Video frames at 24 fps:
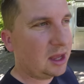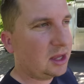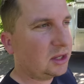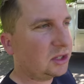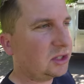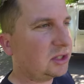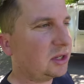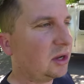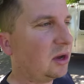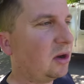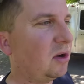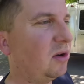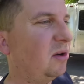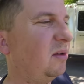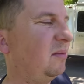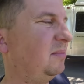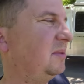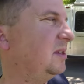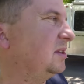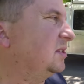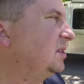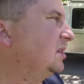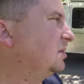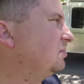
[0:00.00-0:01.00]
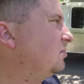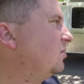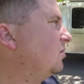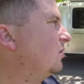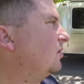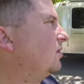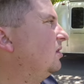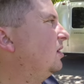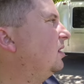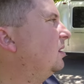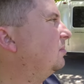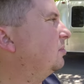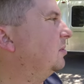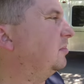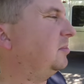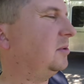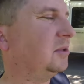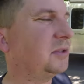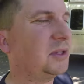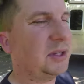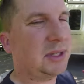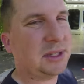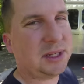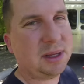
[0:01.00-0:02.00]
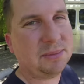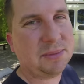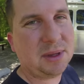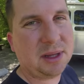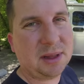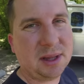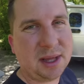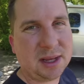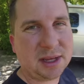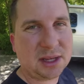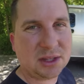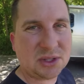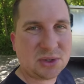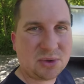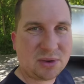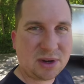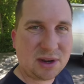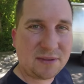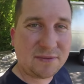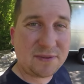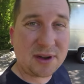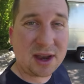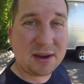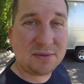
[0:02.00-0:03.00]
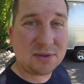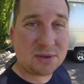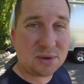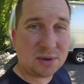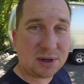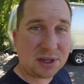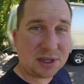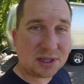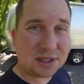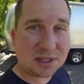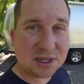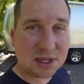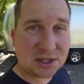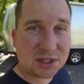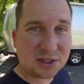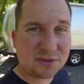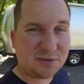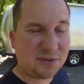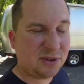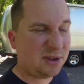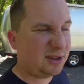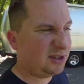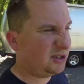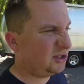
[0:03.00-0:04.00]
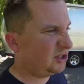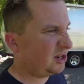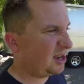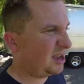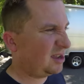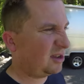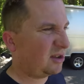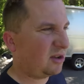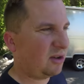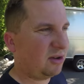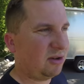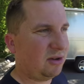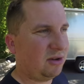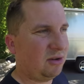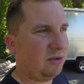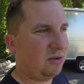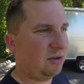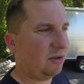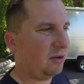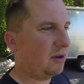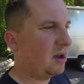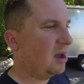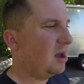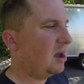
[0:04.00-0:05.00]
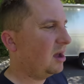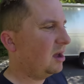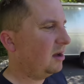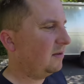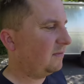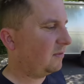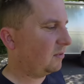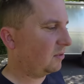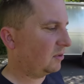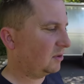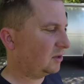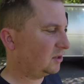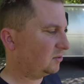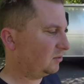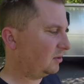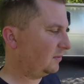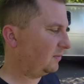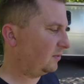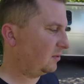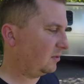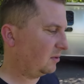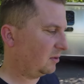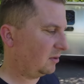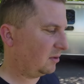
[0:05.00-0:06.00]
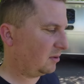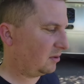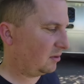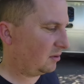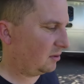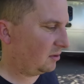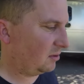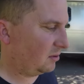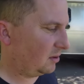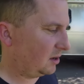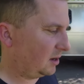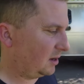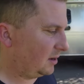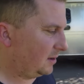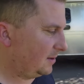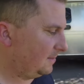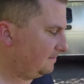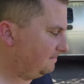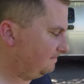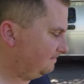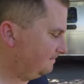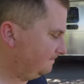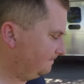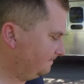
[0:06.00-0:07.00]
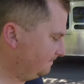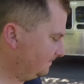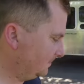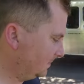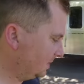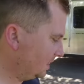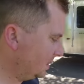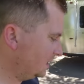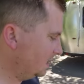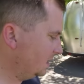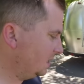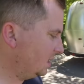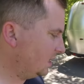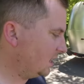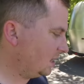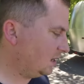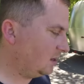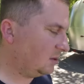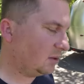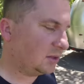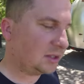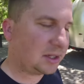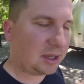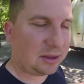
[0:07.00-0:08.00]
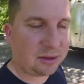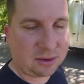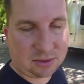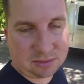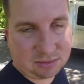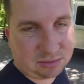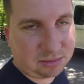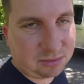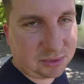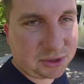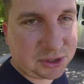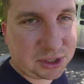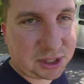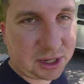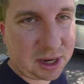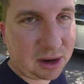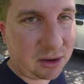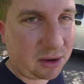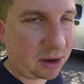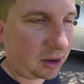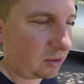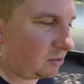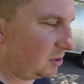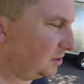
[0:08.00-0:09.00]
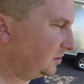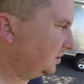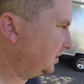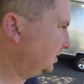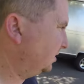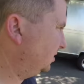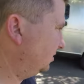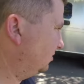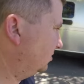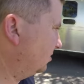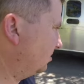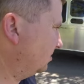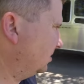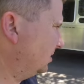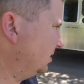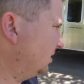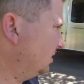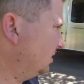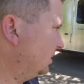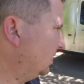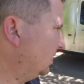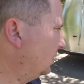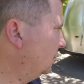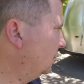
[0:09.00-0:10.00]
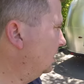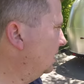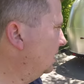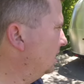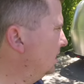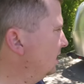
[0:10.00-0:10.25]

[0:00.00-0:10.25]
So this is more comparable to something like a 25, 26 foot Jayco or Forest River, or uh, any of those other generic ones that you normally see.